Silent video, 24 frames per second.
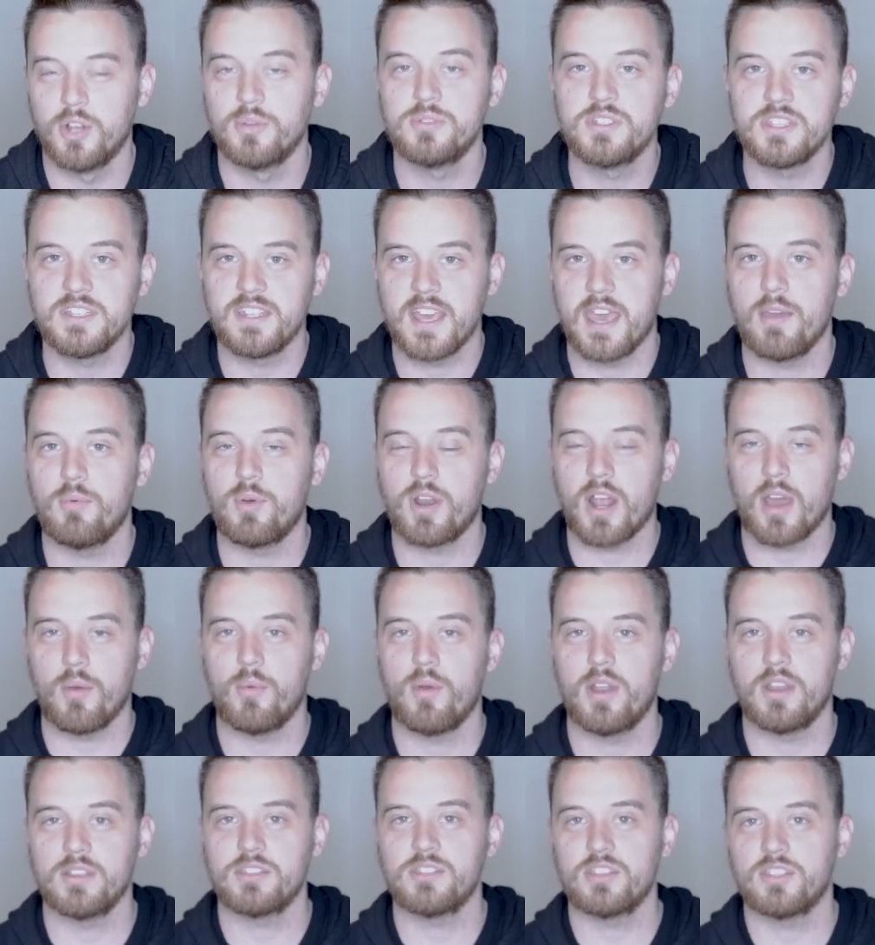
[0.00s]
Today what I
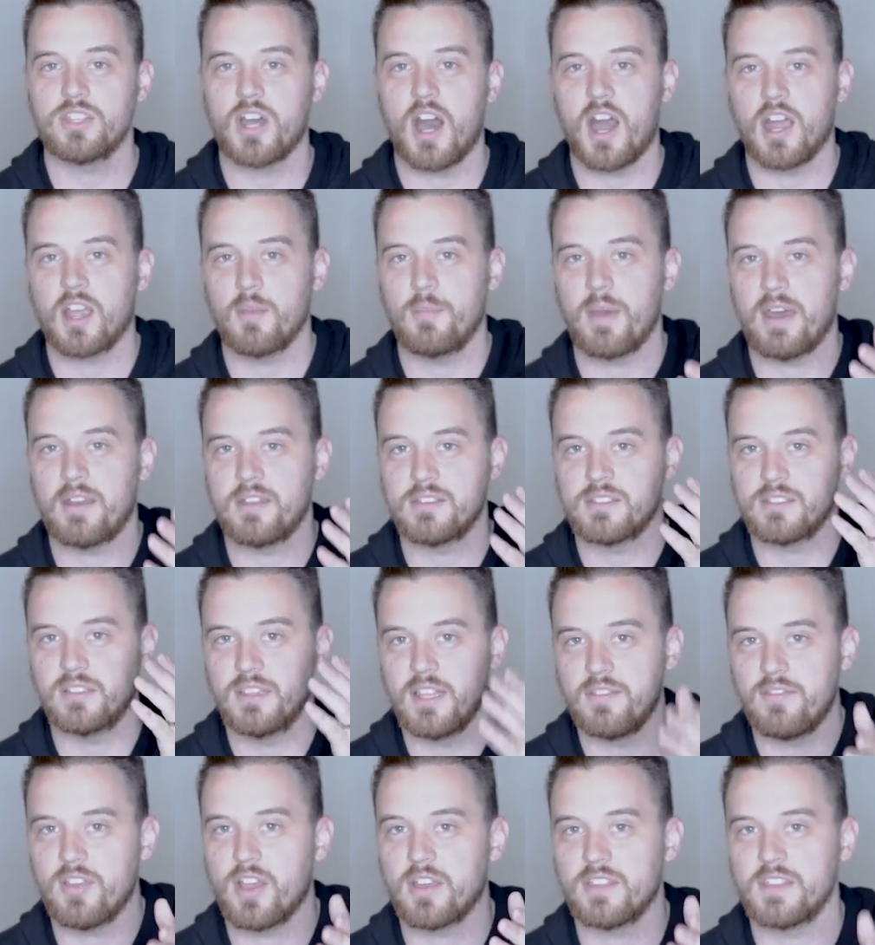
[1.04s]
want us to talk about is
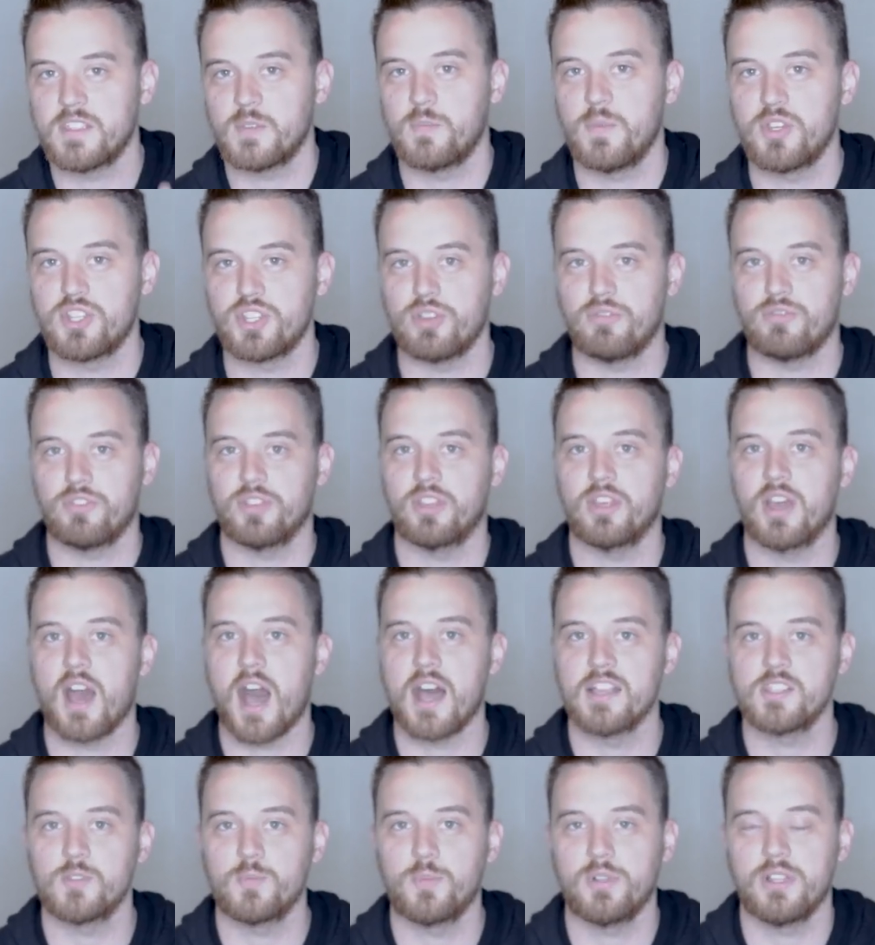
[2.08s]
living on this mission for the
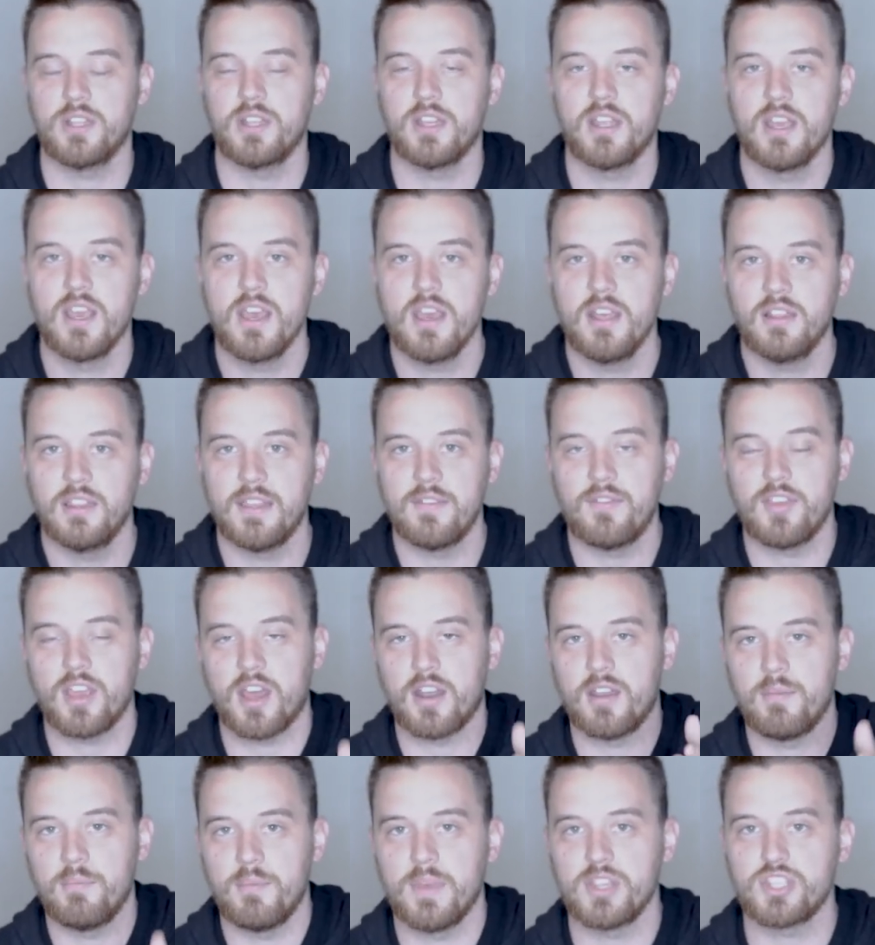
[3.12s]
gospel, and living
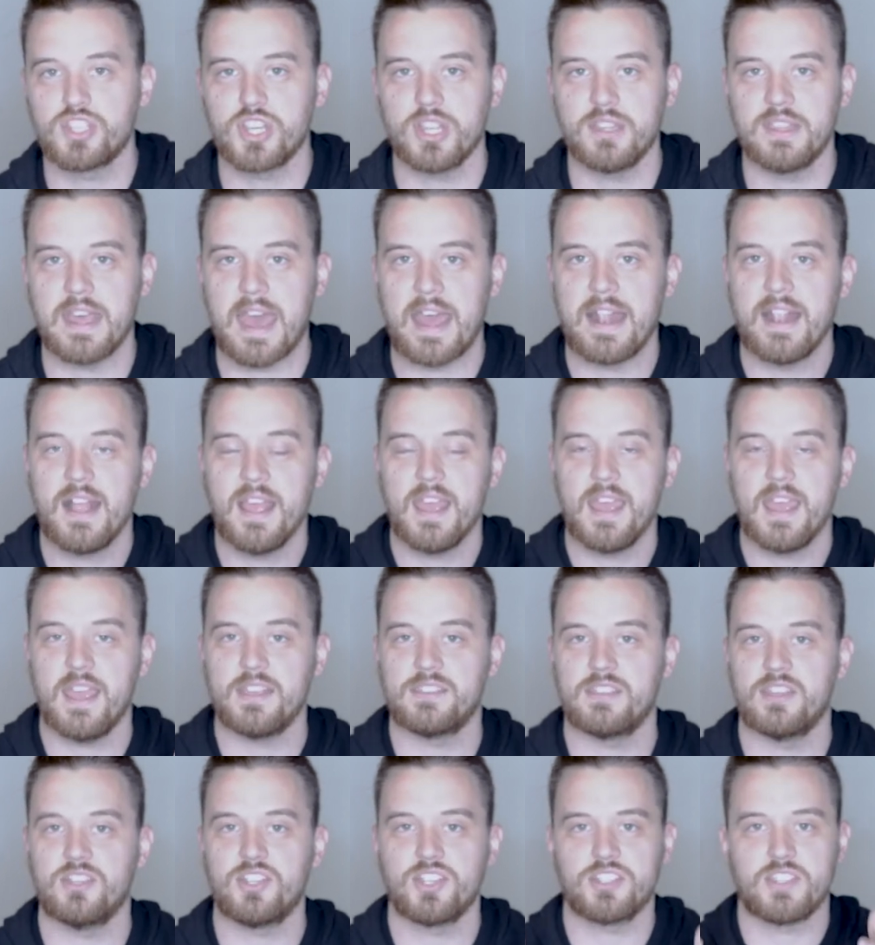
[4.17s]
on a mission that
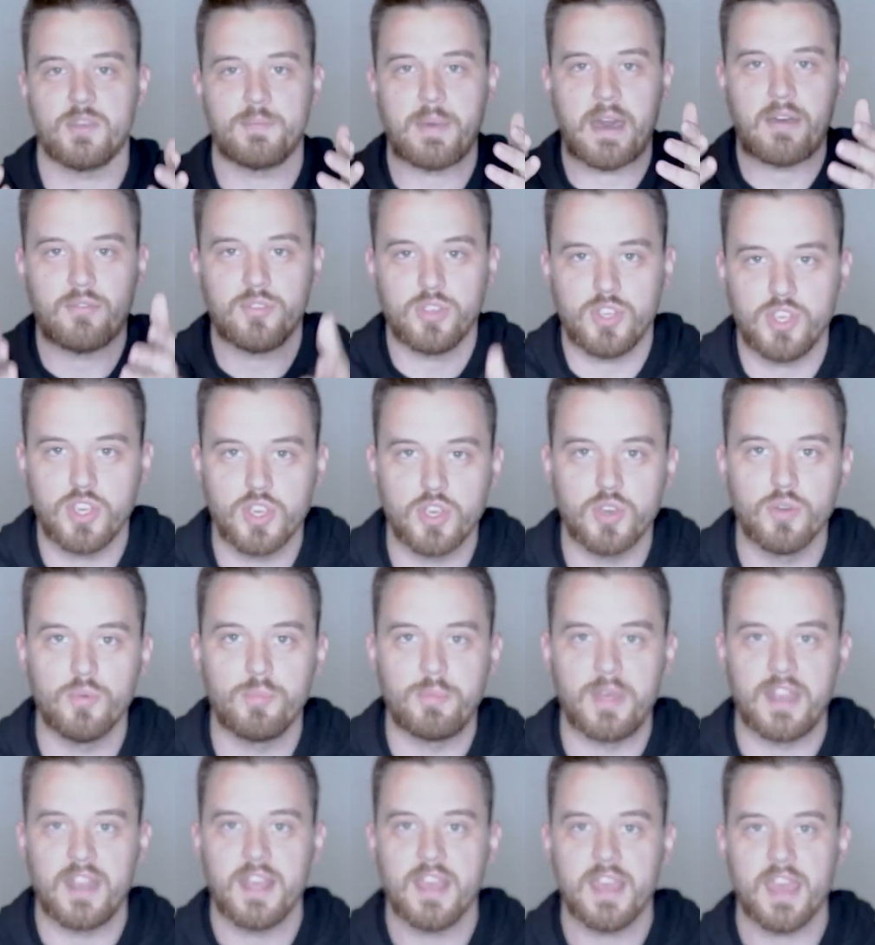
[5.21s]
isn't just about you,
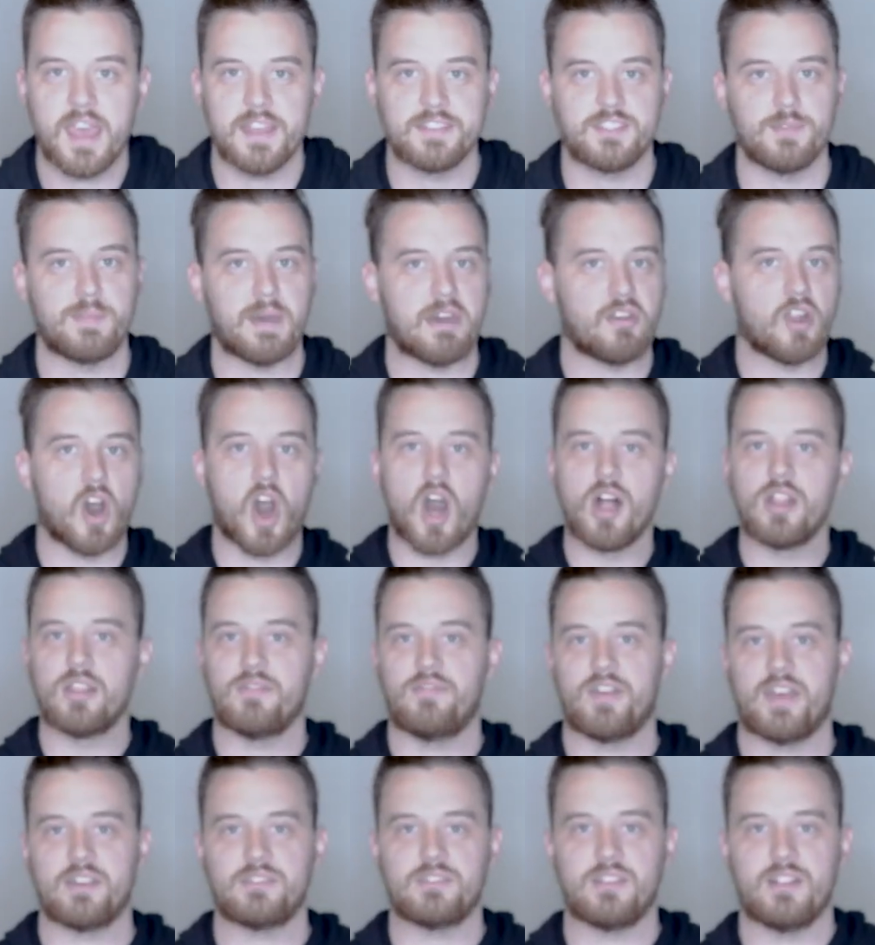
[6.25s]
but it's about all of
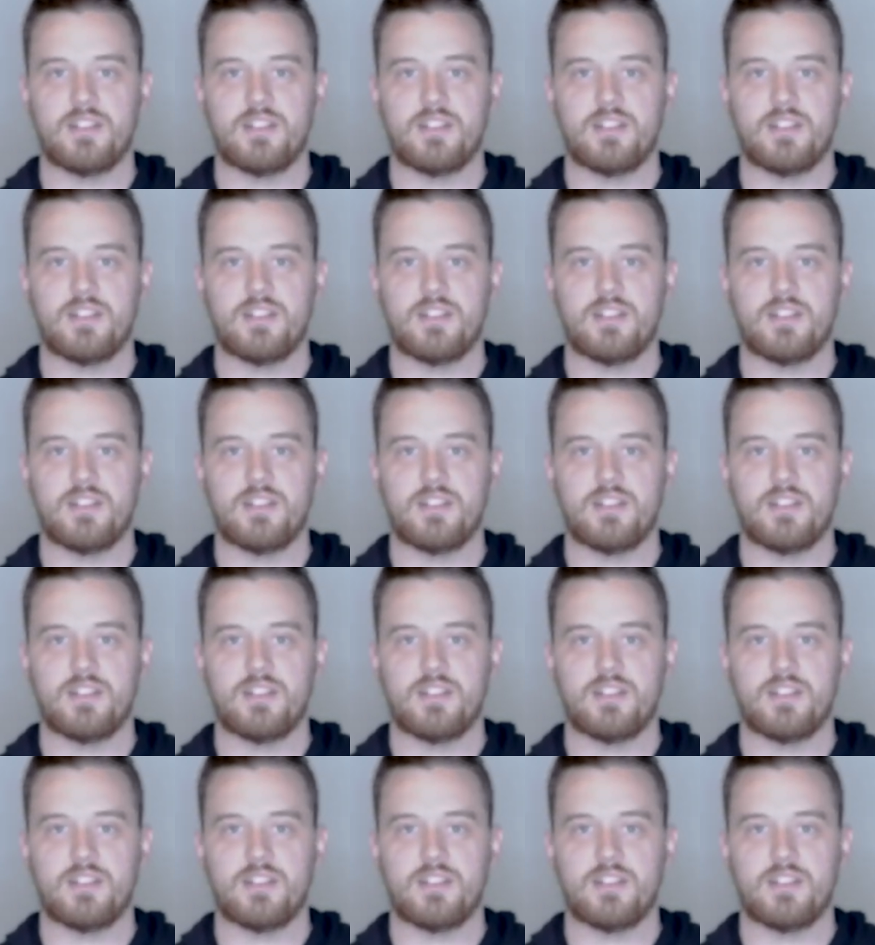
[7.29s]
us.